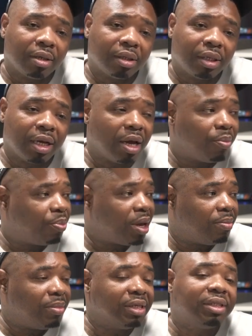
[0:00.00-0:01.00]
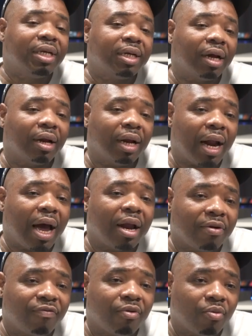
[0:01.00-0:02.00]
still pay me six hundred
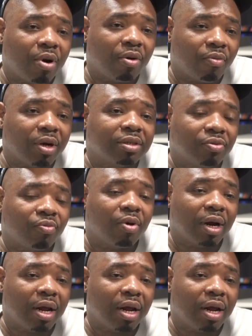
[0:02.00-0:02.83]
dollars for one restaurant